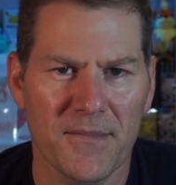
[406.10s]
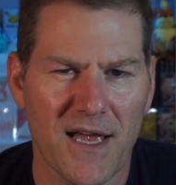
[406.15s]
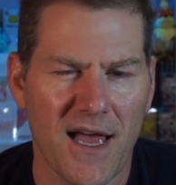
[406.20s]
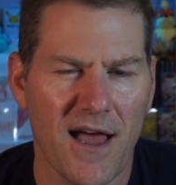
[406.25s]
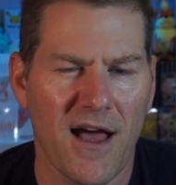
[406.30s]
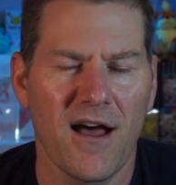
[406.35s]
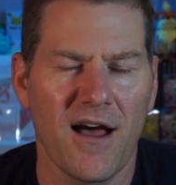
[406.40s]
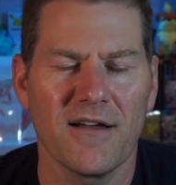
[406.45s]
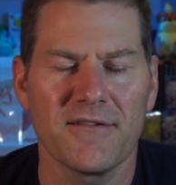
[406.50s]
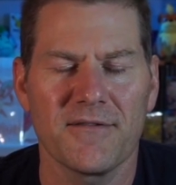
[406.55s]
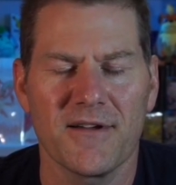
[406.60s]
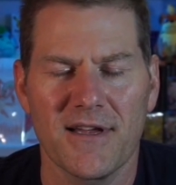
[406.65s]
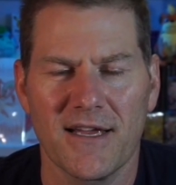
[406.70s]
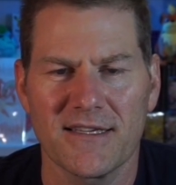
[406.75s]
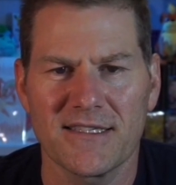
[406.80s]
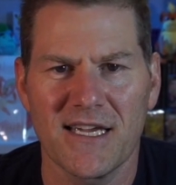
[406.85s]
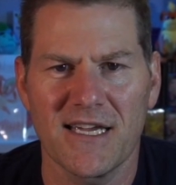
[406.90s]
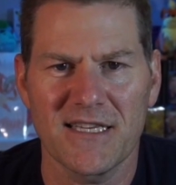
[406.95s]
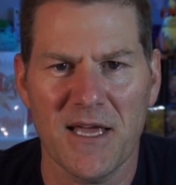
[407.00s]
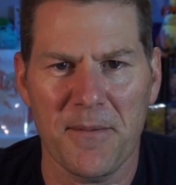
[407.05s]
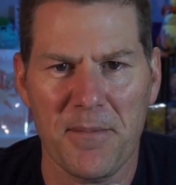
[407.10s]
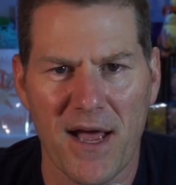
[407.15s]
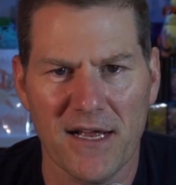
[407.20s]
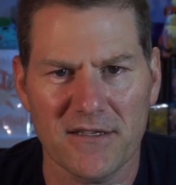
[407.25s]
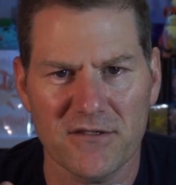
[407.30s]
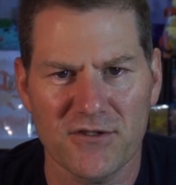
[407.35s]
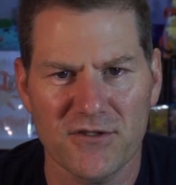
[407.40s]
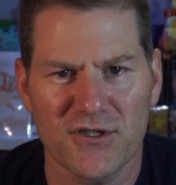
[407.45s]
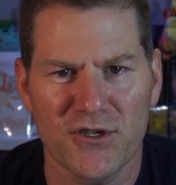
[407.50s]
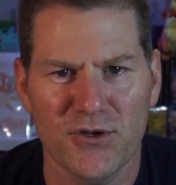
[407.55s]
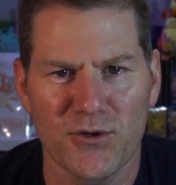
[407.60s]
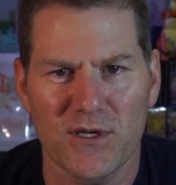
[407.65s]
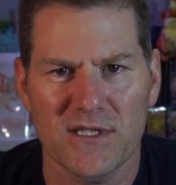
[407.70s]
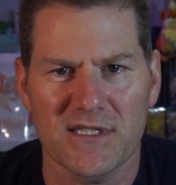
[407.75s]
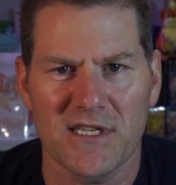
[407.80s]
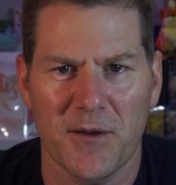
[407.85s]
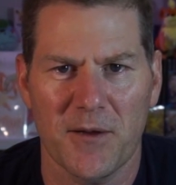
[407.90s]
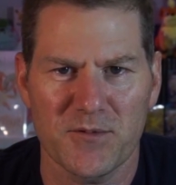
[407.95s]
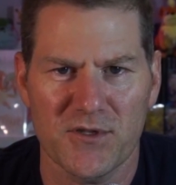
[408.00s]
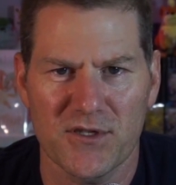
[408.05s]
I take that back. There's 2
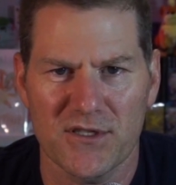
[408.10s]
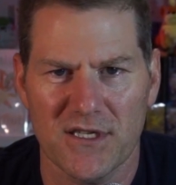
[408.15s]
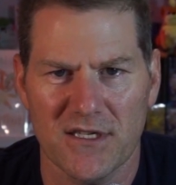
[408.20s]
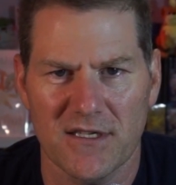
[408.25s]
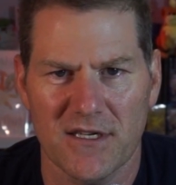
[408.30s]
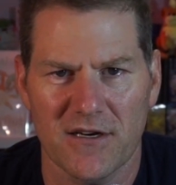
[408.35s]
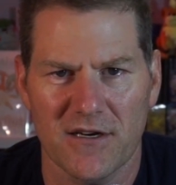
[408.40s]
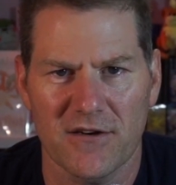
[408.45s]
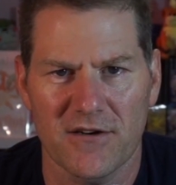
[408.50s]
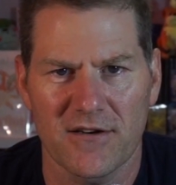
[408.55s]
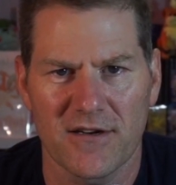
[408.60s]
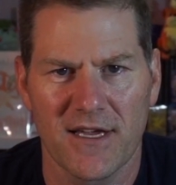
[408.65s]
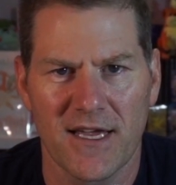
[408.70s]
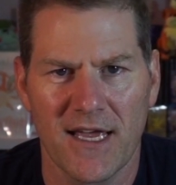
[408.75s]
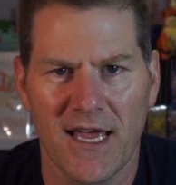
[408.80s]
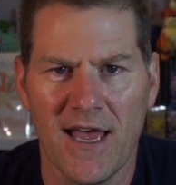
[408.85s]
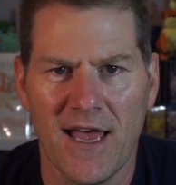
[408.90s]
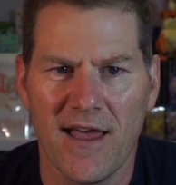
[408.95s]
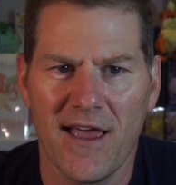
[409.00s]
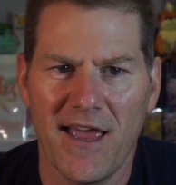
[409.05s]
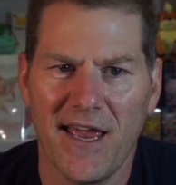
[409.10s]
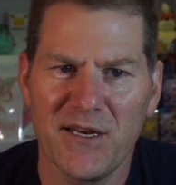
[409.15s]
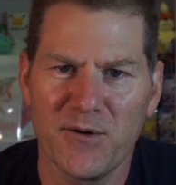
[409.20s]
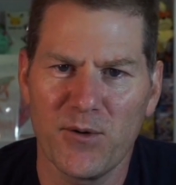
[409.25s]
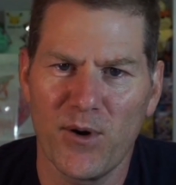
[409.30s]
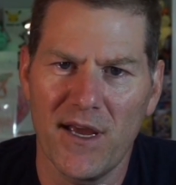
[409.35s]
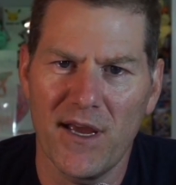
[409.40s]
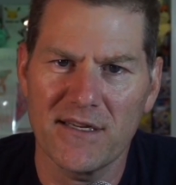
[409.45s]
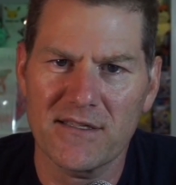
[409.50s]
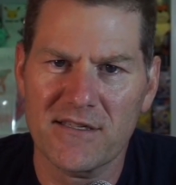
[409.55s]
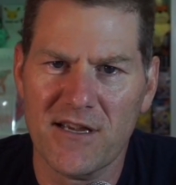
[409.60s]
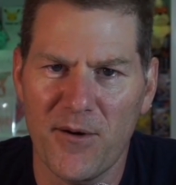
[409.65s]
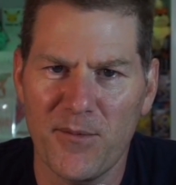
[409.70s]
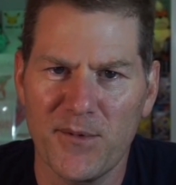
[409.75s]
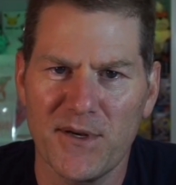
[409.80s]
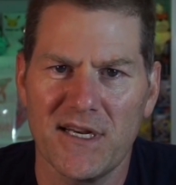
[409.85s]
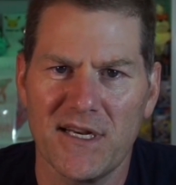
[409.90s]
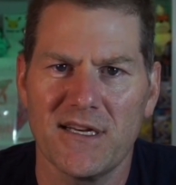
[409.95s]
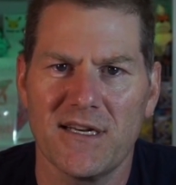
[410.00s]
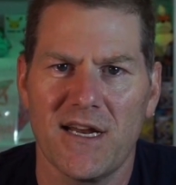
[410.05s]
exceptions in here. Anyways,
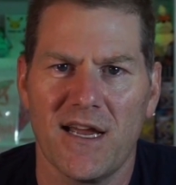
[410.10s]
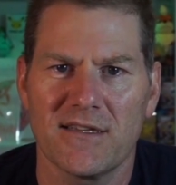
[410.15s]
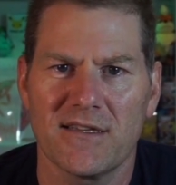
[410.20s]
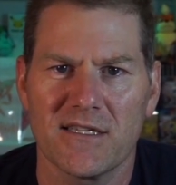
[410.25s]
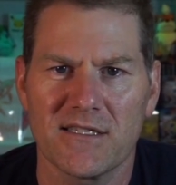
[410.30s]
coming in at the